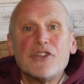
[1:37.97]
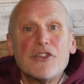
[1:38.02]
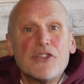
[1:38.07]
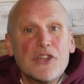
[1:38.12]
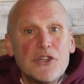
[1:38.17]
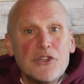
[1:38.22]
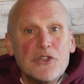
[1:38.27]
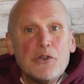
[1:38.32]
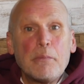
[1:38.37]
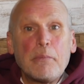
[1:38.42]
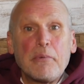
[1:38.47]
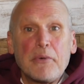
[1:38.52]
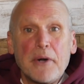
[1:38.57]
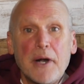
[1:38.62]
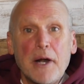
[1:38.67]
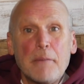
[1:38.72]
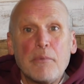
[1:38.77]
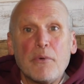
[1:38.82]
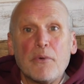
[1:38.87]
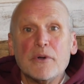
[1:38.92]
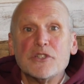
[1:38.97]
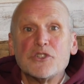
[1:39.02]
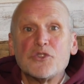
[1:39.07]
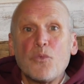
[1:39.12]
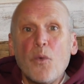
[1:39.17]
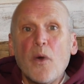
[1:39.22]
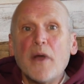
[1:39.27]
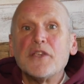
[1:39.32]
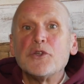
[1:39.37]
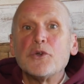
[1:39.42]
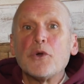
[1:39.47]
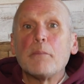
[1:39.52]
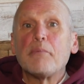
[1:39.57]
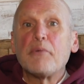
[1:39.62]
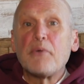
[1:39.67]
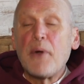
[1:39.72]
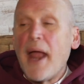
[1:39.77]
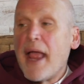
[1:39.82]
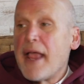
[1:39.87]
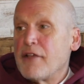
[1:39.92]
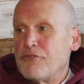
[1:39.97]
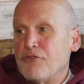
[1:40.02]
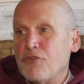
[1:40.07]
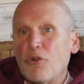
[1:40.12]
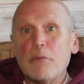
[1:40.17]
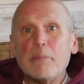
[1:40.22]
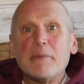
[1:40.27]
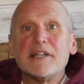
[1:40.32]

to the new prayer boards what you're praying for,